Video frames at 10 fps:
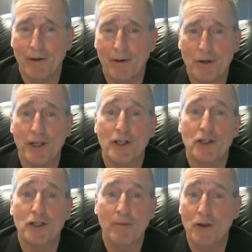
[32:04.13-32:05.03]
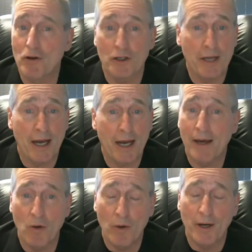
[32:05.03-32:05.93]
And I'm going to say the same to you because I'm
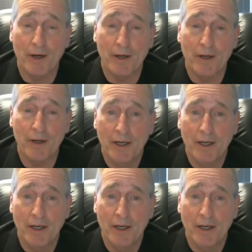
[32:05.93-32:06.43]
not aware